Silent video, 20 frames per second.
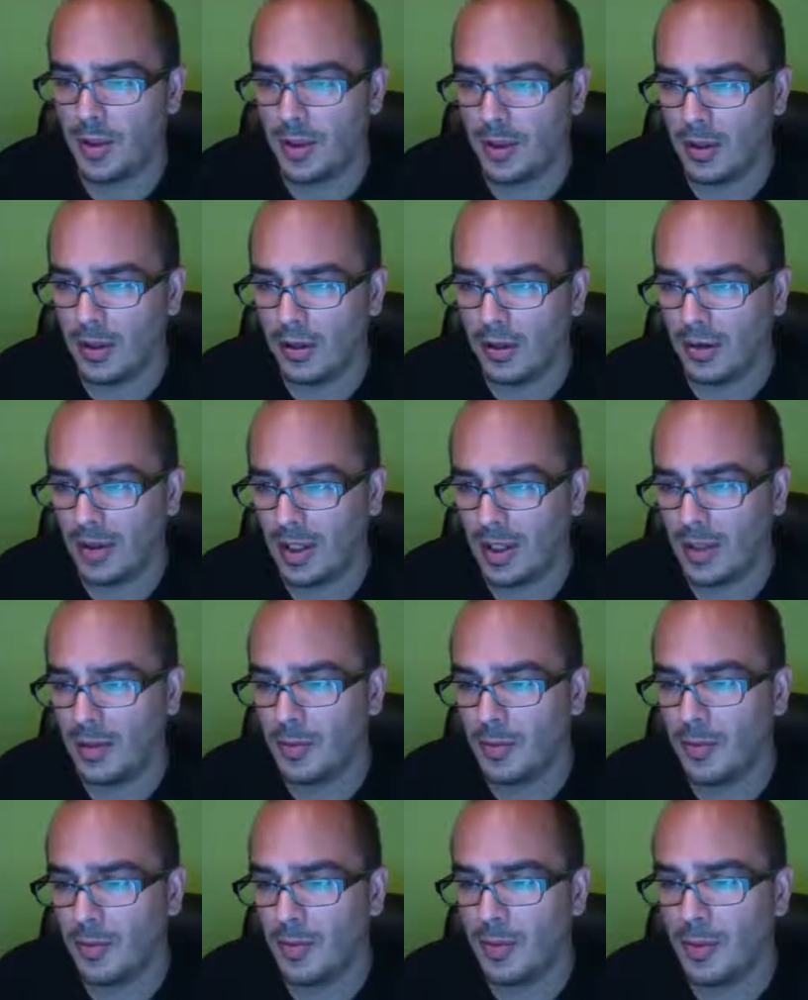sign-up
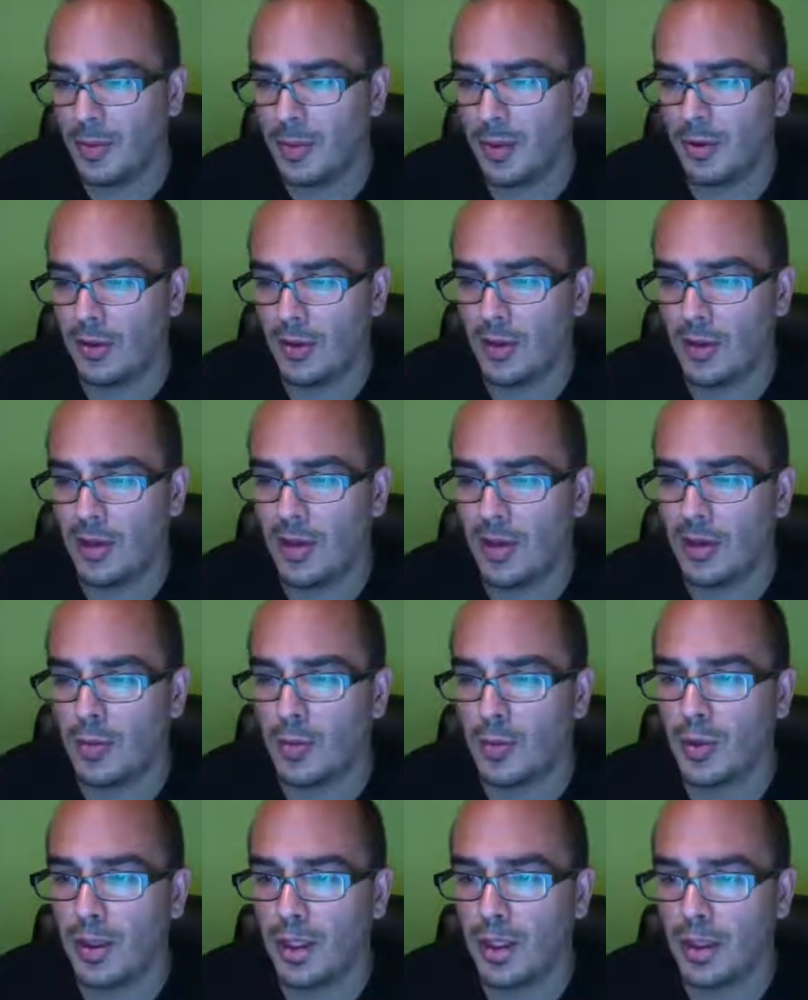form that's a lot
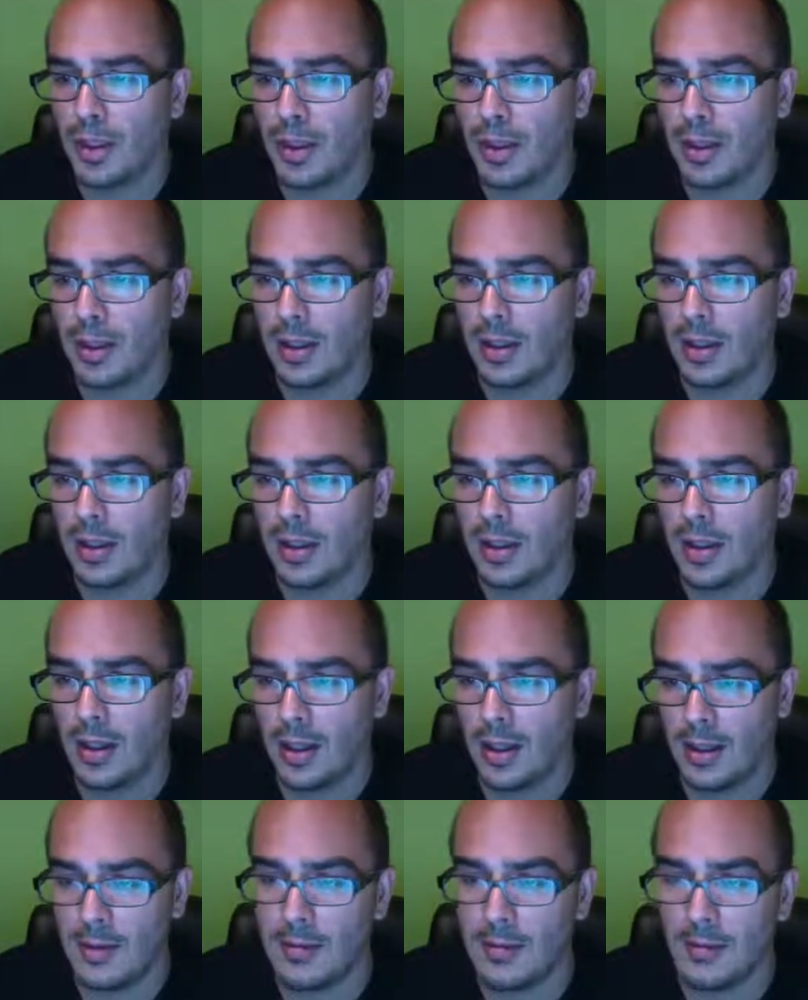more elegant
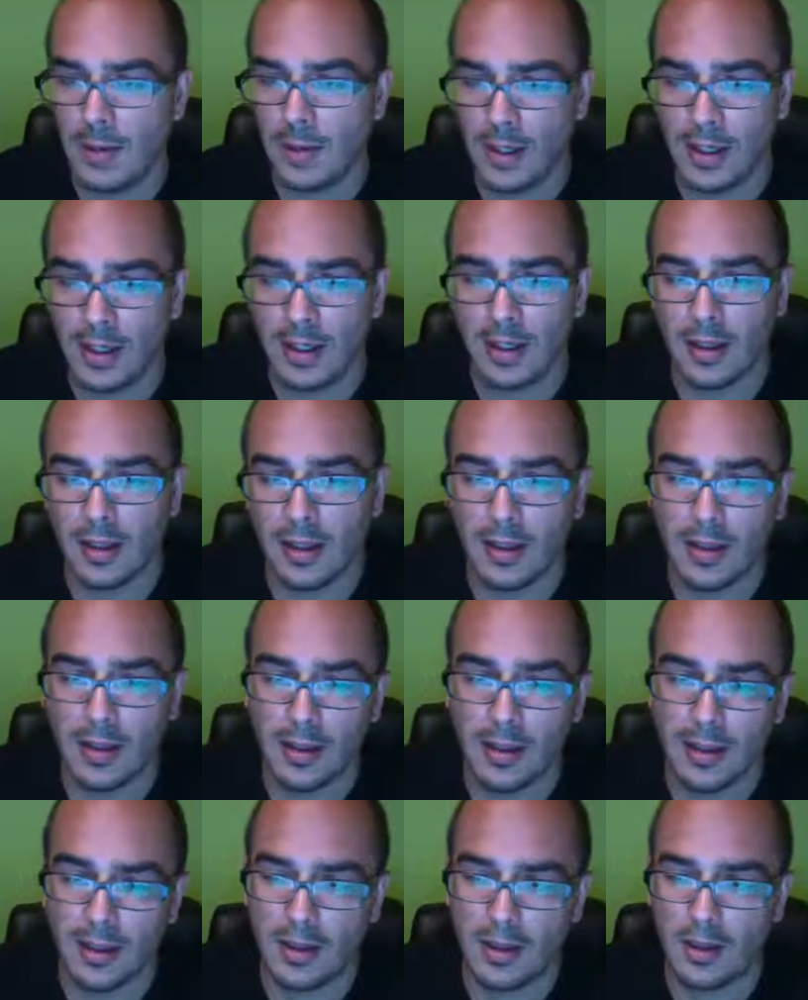and inviting
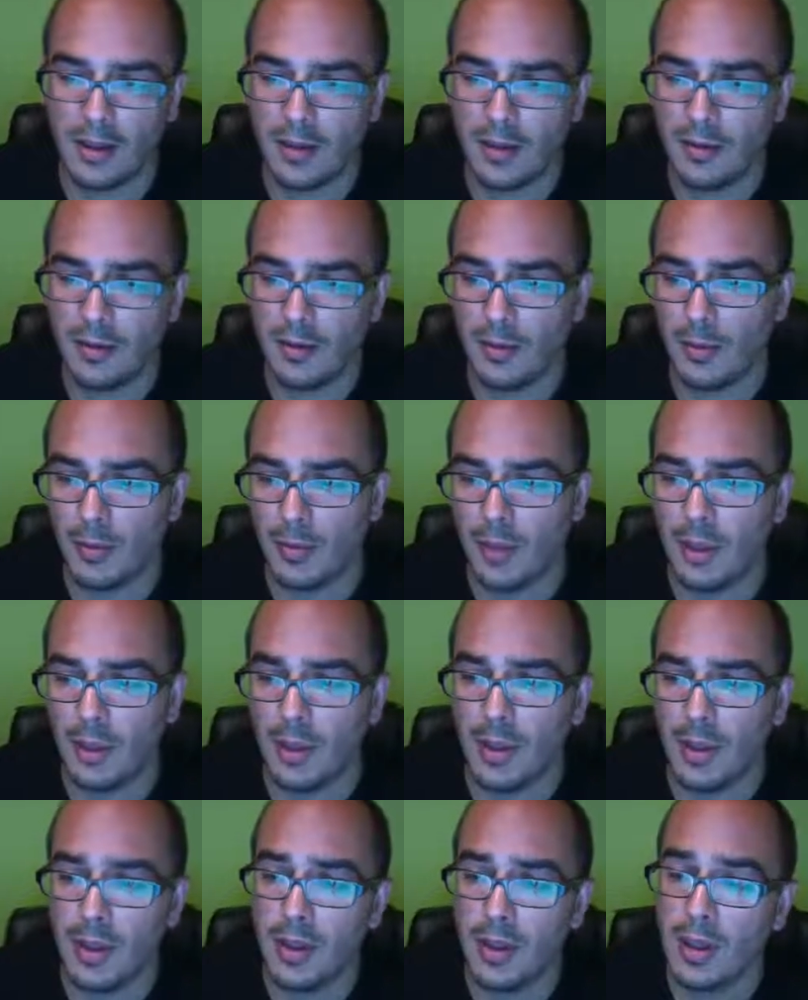than the default one.
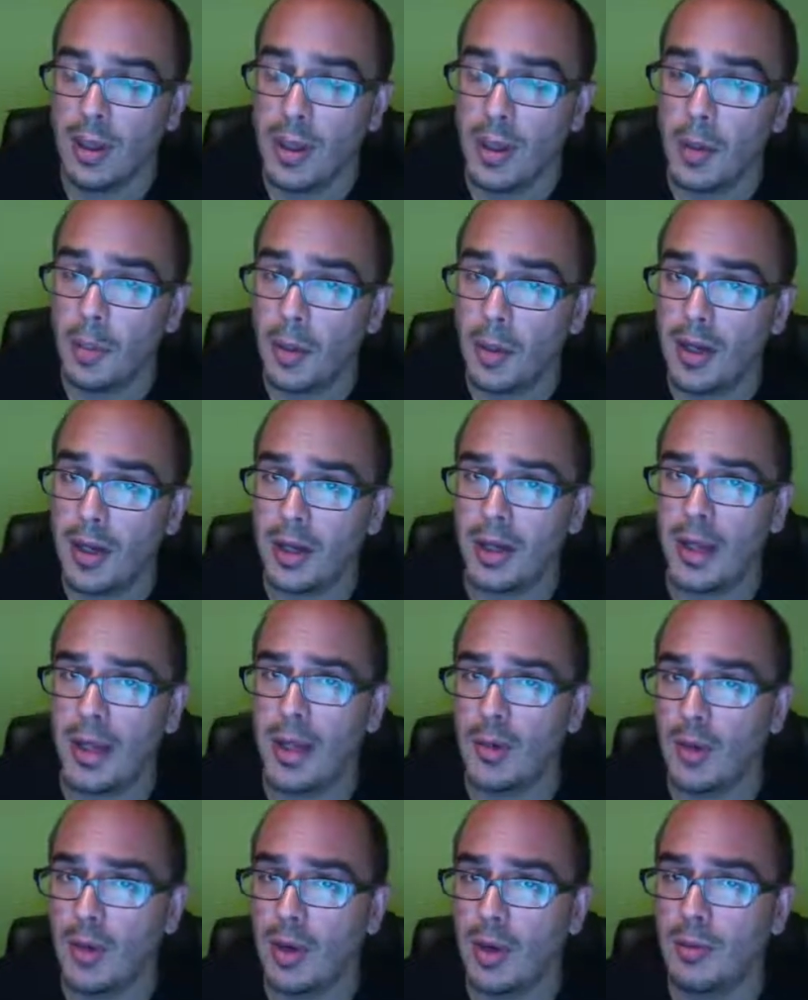But
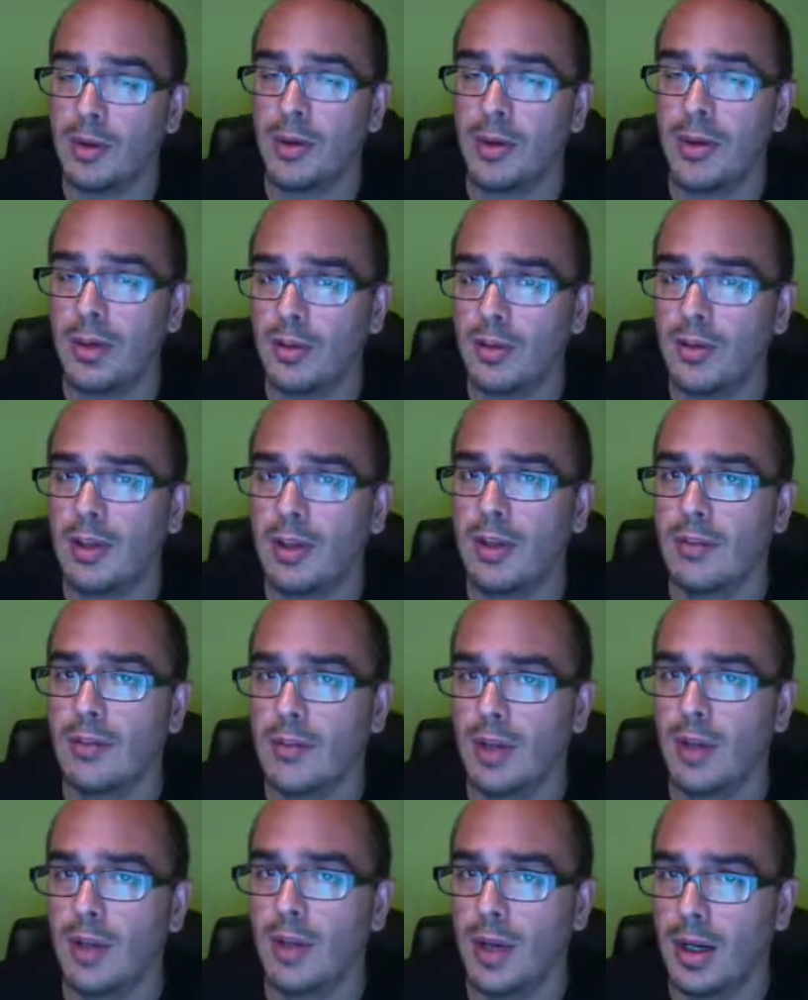Aweber does give
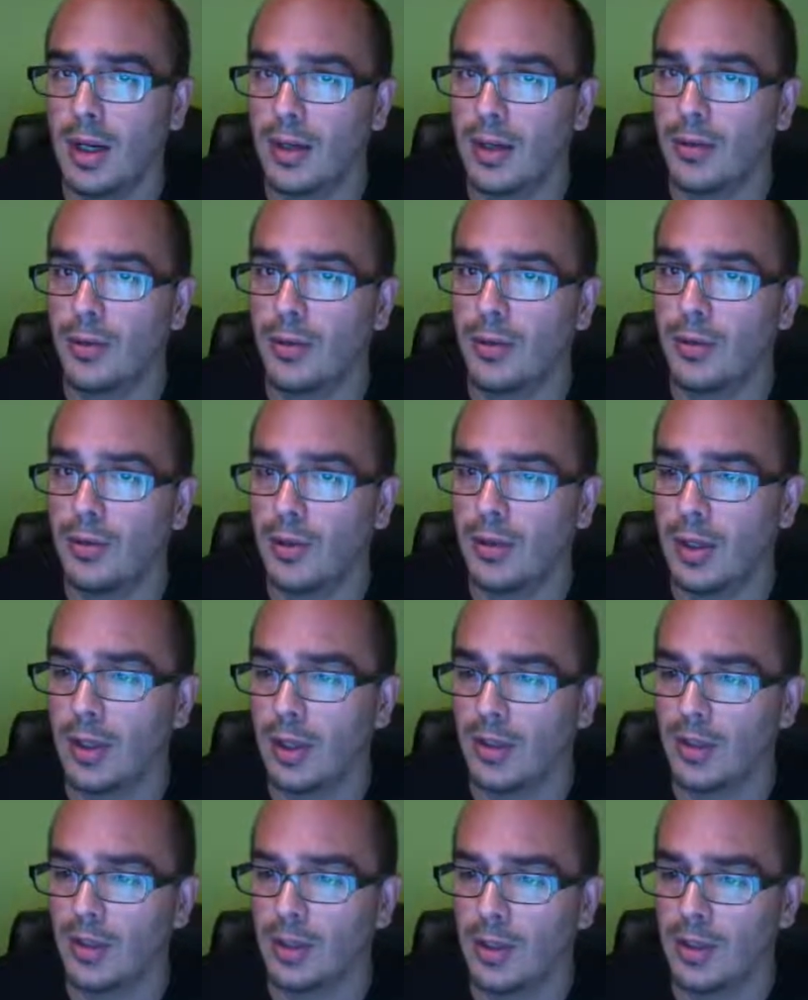you a lot of tools to
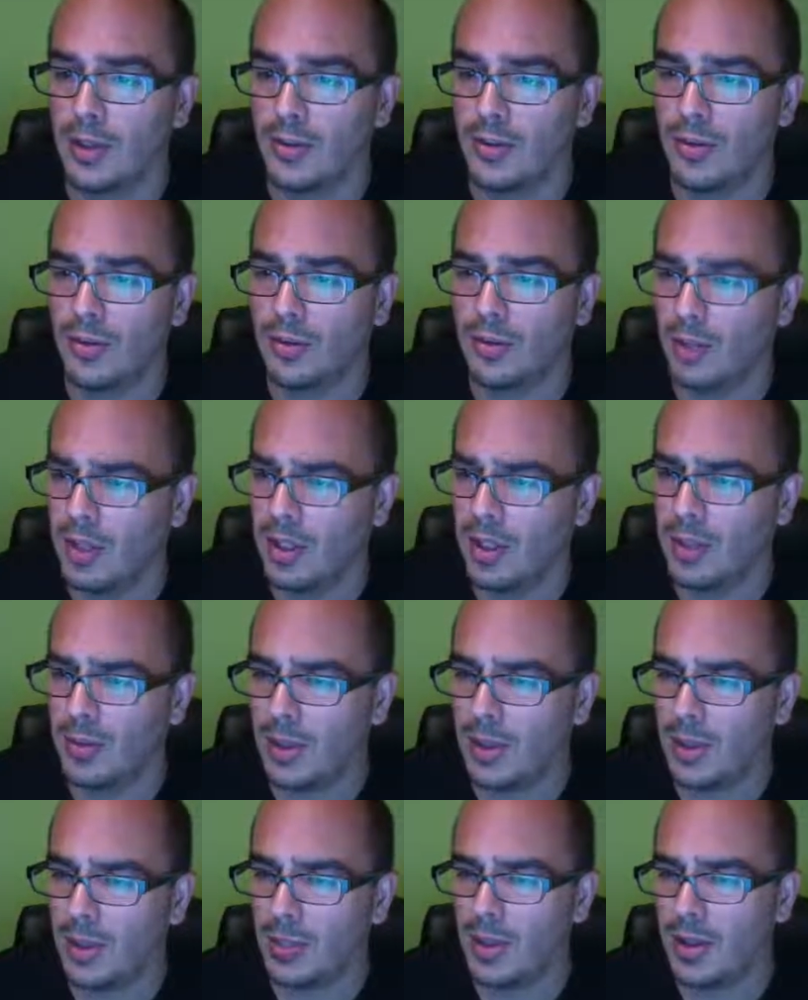customize it, so play
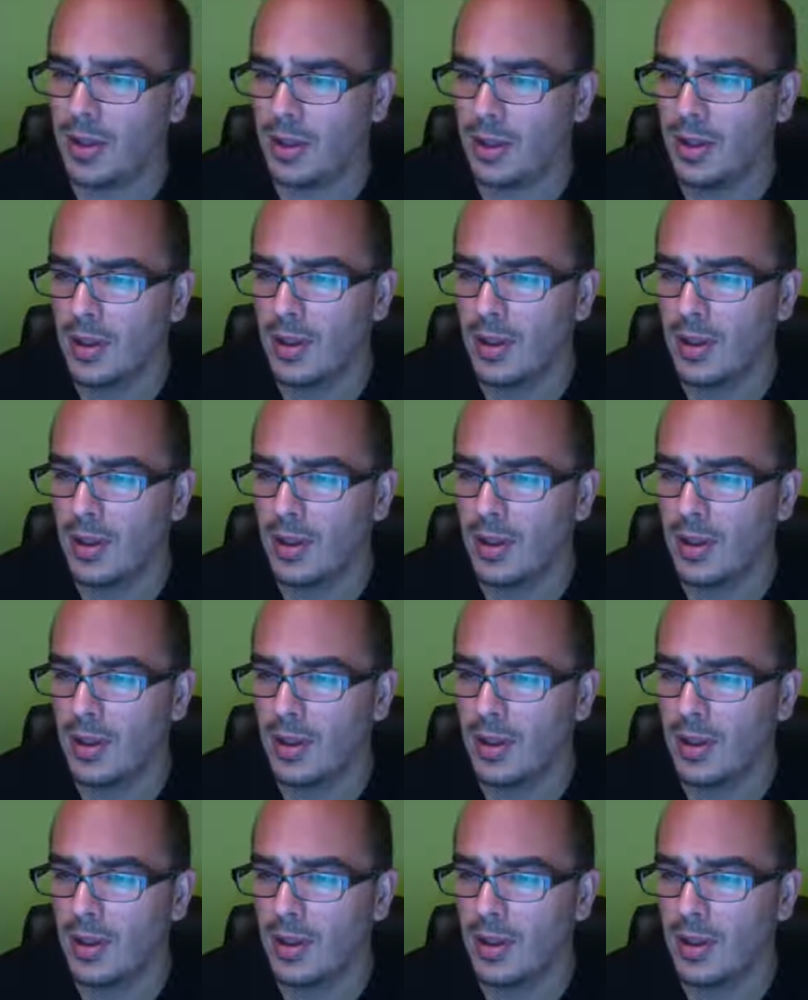around with it.